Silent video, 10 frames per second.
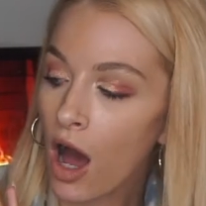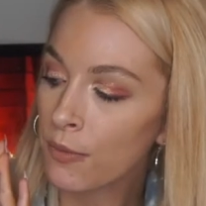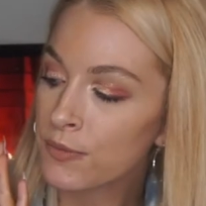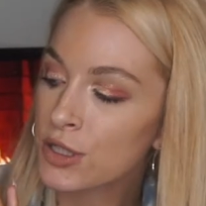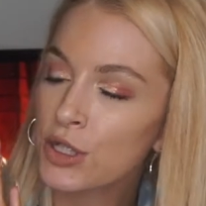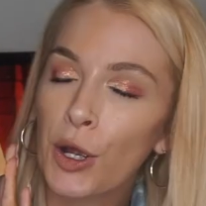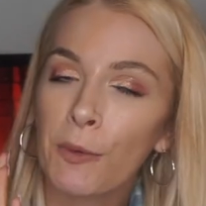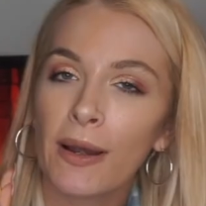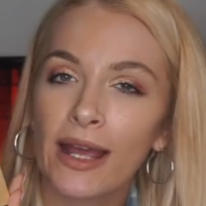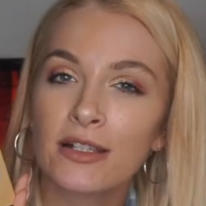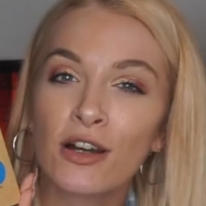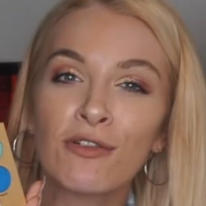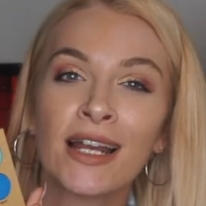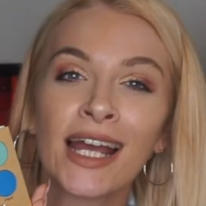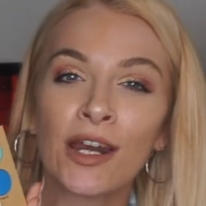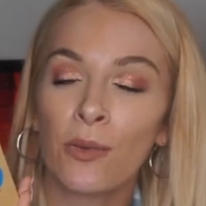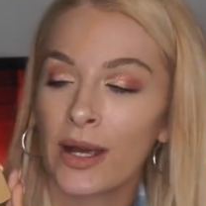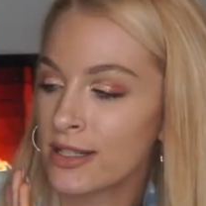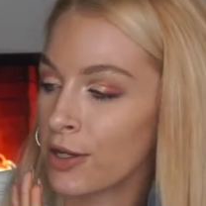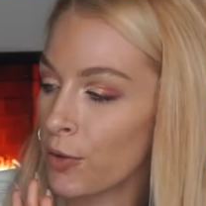I'm so pleased. I really cannot
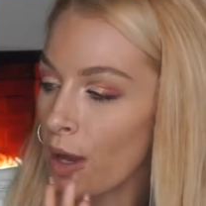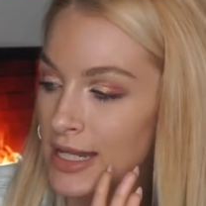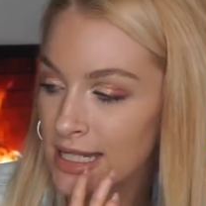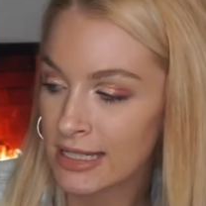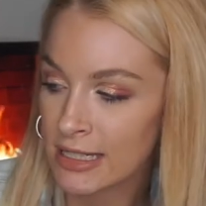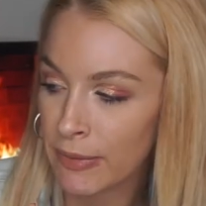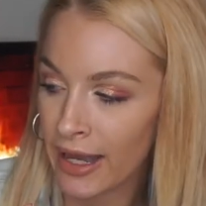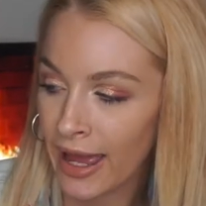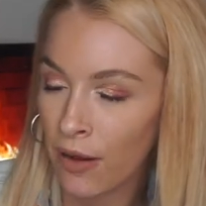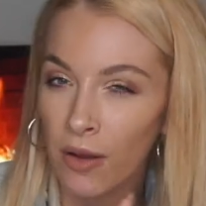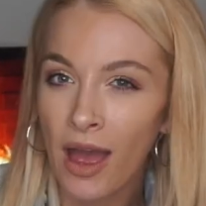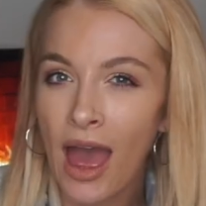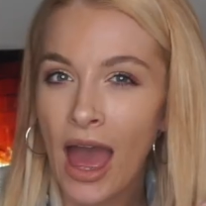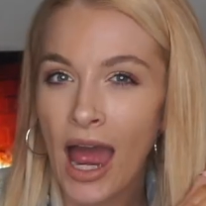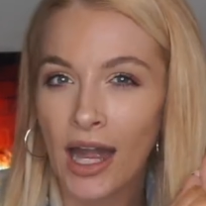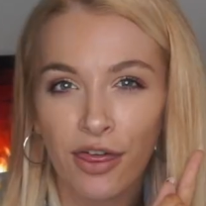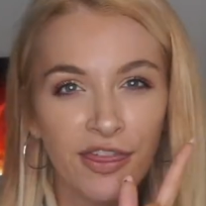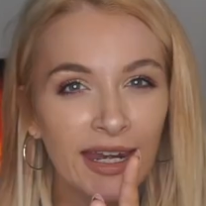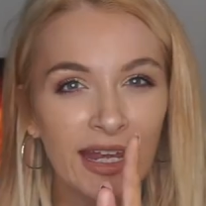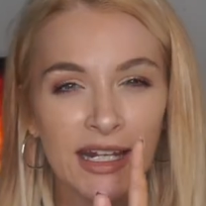wait to test this palette out. I
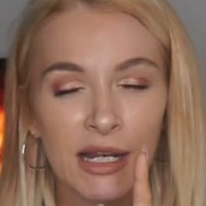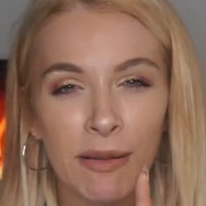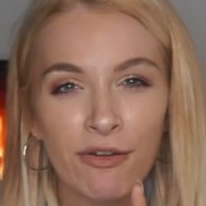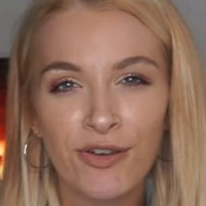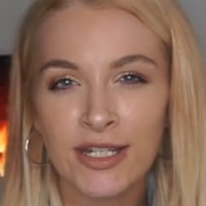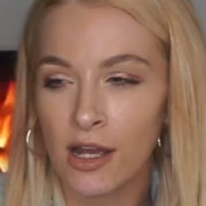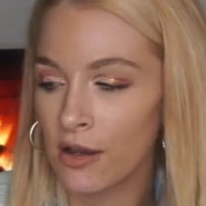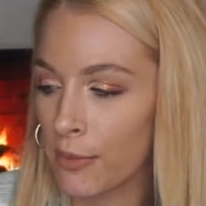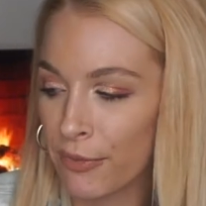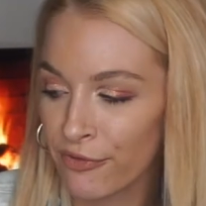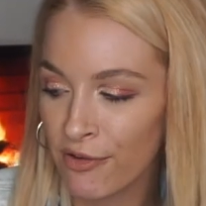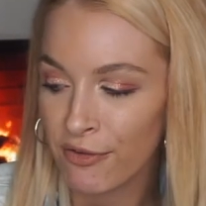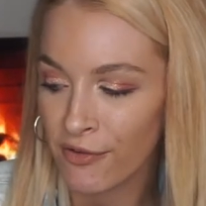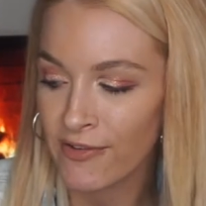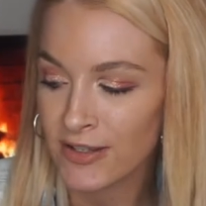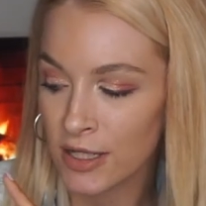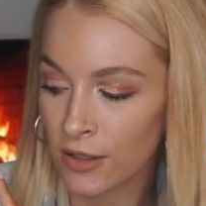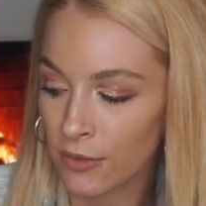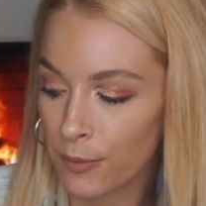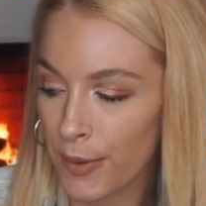think there's going to be a video coming very, very
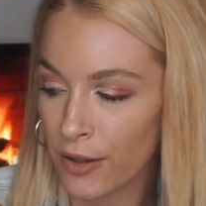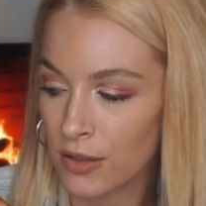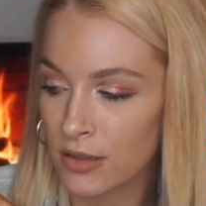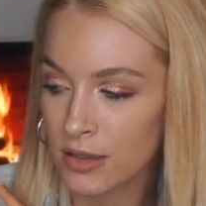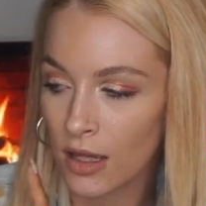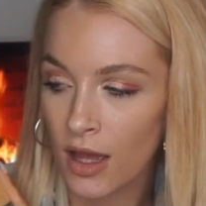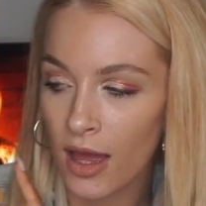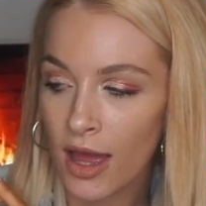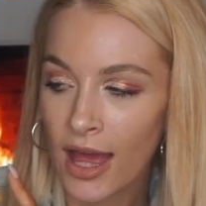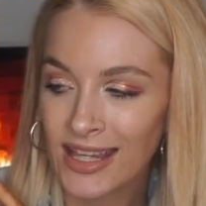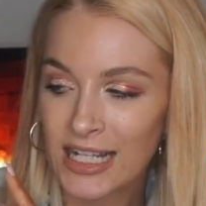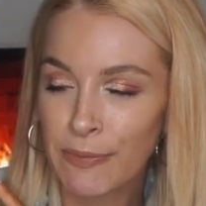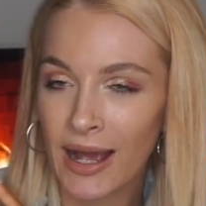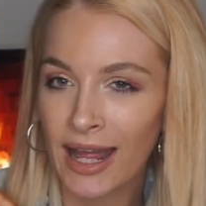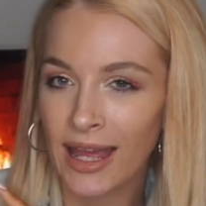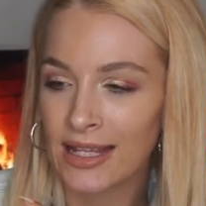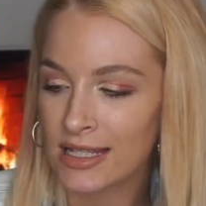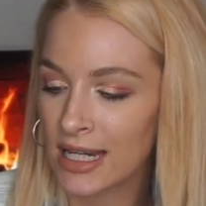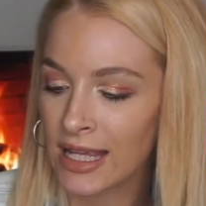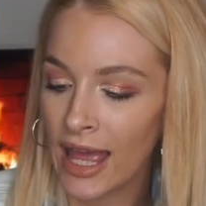soon, because this palette is
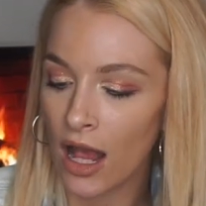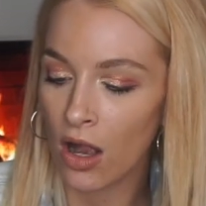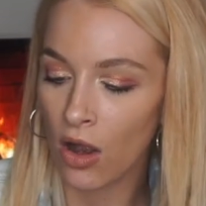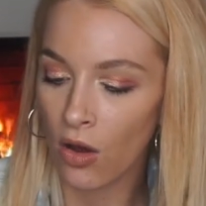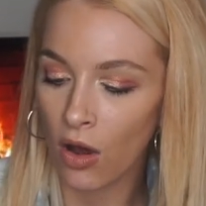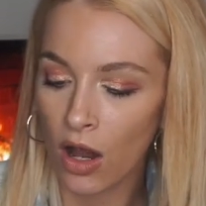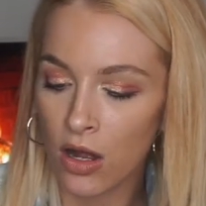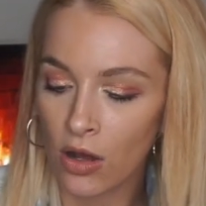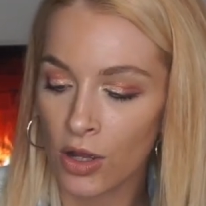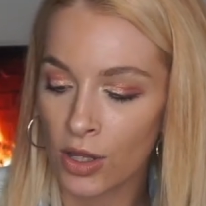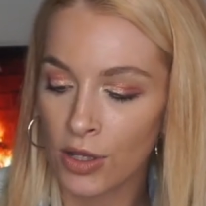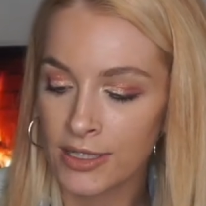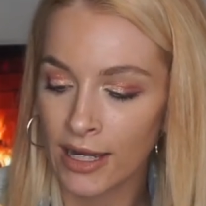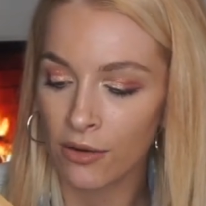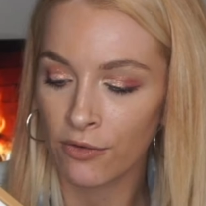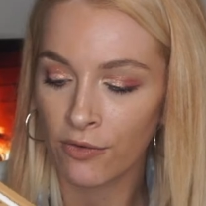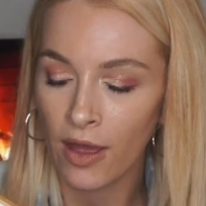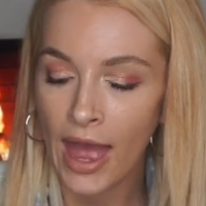going to get a lot of use out of.